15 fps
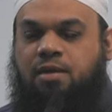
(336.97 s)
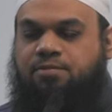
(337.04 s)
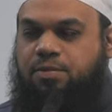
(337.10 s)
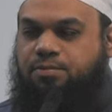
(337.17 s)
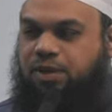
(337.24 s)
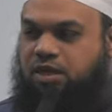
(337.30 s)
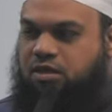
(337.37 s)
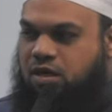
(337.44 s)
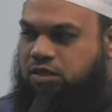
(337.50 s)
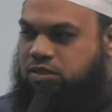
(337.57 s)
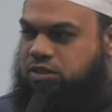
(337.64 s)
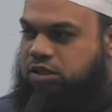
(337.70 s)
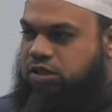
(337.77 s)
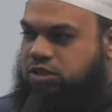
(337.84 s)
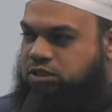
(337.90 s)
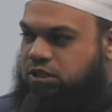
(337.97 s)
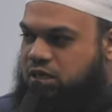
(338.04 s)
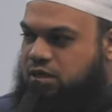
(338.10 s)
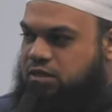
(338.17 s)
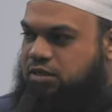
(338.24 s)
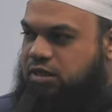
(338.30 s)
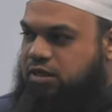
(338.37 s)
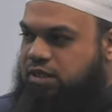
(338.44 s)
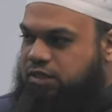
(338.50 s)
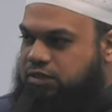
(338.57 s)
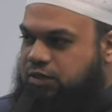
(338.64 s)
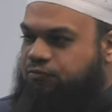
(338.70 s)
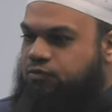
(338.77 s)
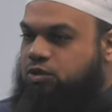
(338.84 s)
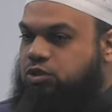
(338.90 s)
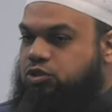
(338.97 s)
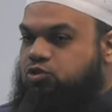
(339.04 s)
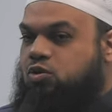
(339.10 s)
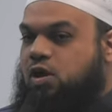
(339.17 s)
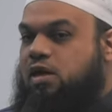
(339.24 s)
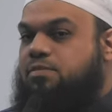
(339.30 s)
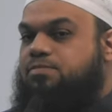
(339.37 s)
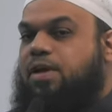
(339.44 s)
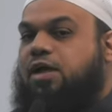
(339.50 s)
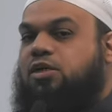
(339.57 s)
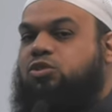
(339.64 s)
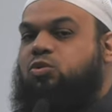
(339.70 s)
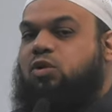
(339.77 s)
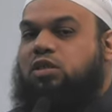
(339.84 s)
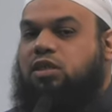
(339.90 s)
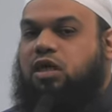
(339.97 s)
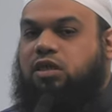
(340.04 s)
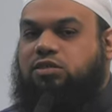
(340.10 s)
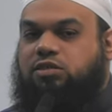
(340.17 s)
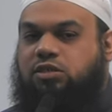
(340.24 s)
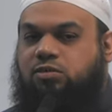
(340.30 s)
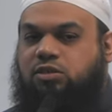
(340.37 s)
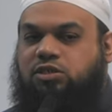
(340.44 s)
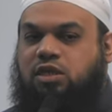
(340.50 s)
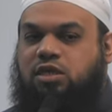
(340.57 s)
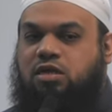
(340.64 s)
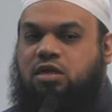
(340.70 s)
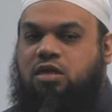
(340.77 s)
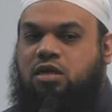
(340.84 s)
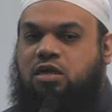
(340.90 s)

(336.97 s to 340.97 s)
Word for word: But because he turned in that difficult trial back to Allah Azza wa Jalla,